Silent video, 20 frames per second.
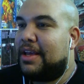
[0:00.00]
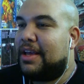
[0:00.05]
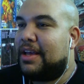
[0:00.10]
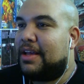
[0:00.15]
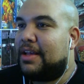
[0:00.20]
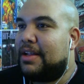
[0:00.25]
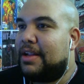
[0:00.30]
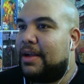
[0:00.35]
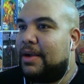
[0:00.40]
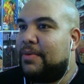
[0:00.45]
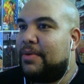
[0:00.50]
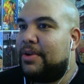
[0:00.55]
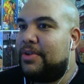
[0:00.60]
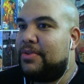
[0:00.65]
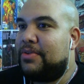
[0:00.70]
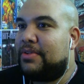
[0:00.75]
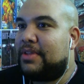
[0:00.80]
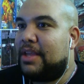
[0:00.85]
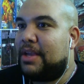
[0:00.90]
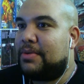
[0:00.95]
Yeah,
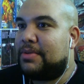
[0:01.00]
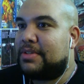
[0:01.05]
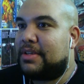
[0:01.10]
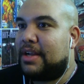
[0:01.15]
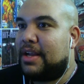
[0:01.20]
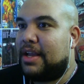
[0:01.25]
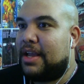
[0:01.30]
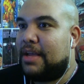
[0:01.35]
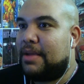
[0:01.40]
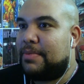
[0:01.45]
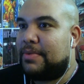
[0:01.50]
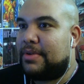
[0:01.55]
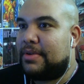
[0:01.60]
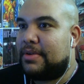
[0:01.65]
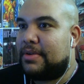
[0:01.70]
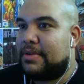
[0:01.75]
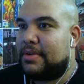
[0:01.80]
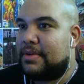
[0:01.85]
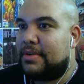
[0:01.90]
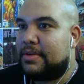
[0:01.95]
what did you think was gonna
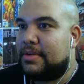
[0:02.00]
happen?